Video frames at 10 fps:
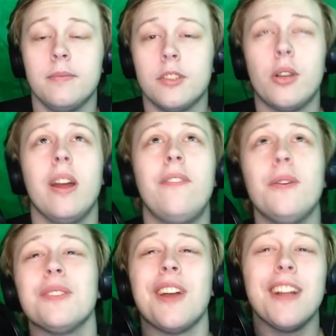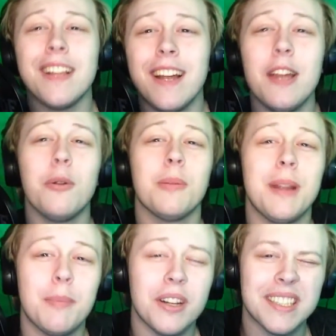So if it was earlier, it would have
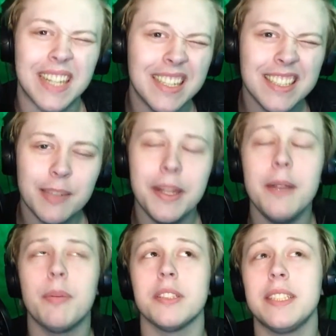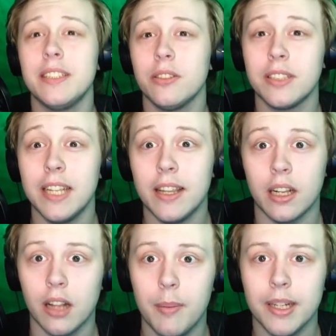made more sense to me, but since it was near the
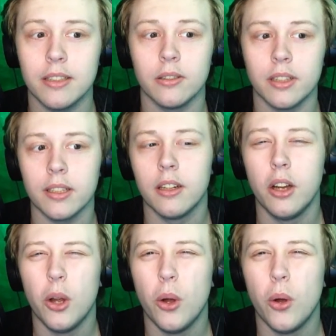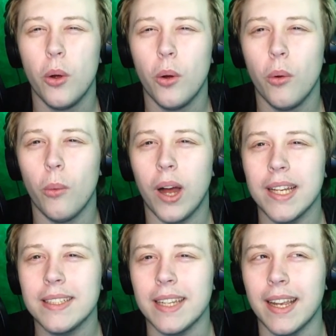climax, I was like, why
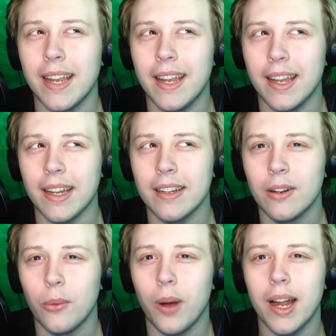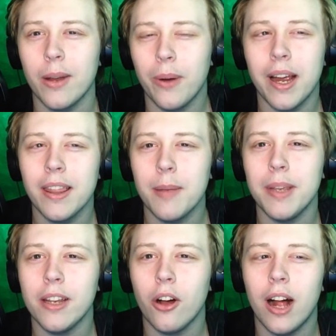is it here? Why are they
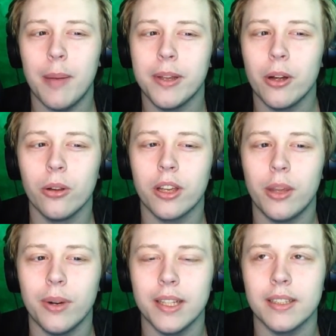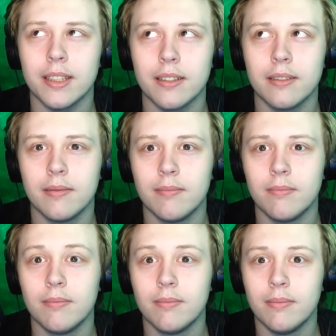being all happy-go-lucky when it's, like,
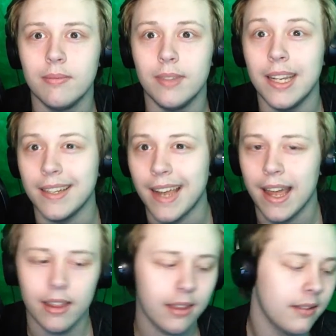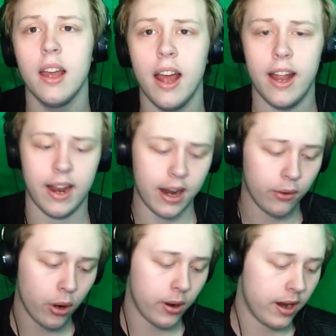near death? And I
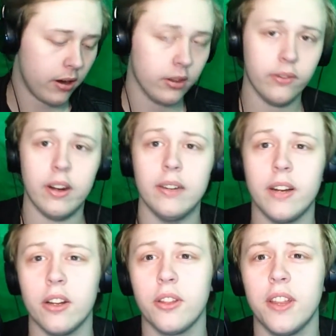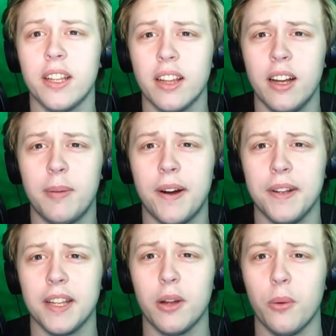wrote here on the very final thing that
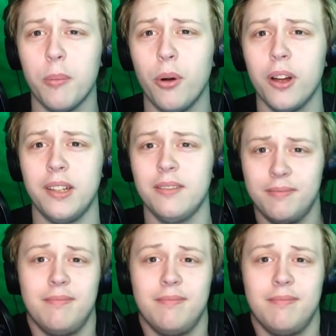apparently at one point,